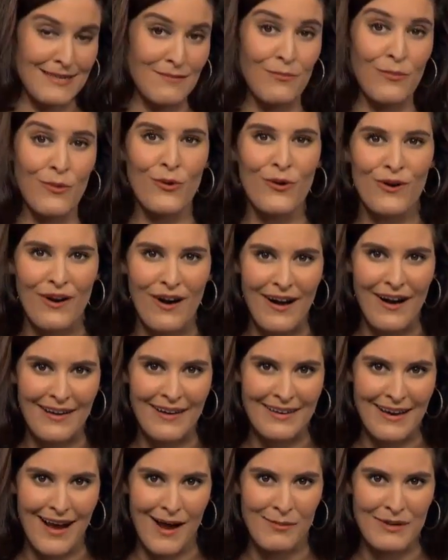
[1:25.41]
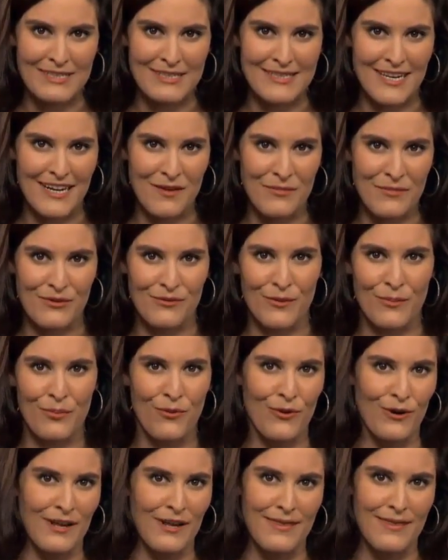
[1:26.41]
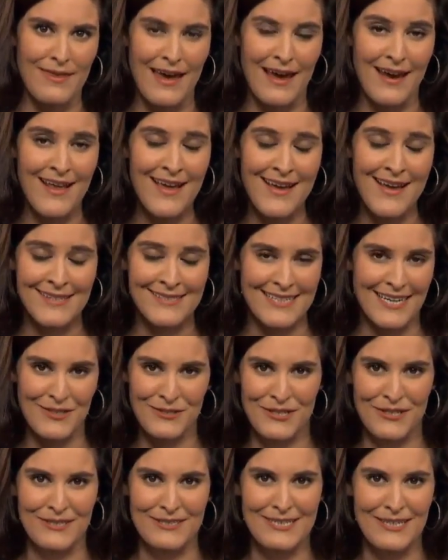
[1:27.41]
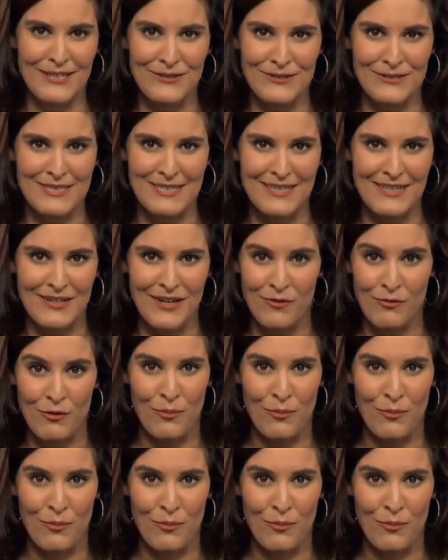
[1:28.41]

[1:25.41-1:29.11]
the moron comments that have been reported that Secretary Tillerson uh,